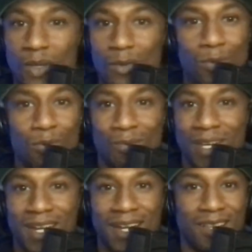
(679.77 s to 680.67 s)
Oh,
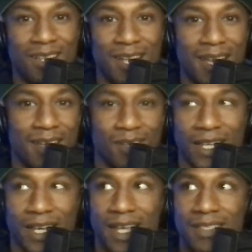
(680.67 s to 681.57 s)
man, end of the day. Oh,
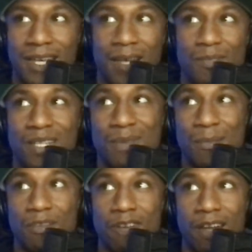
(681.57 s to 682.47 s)
yeah, AMC might
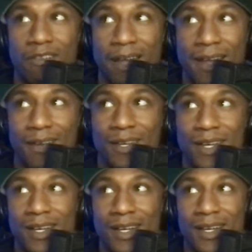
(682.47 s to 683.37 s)
be running right now.
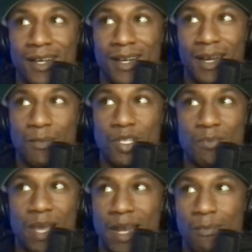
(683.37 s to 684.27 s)
I'm just
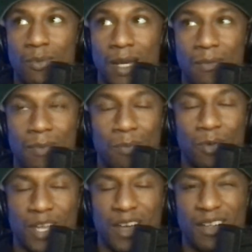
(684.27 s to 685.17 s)
mad I
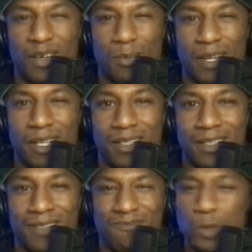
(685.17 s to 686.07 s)
pulled out a little money.
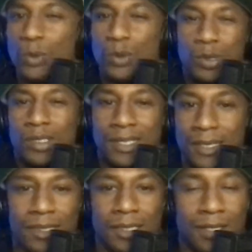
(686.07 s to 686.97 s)

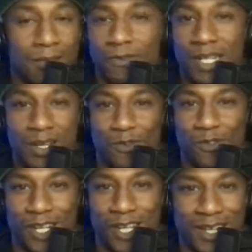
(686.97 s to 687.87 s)
Oof. Video for
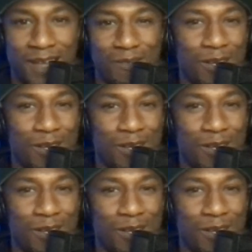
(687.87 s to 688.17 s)
another day.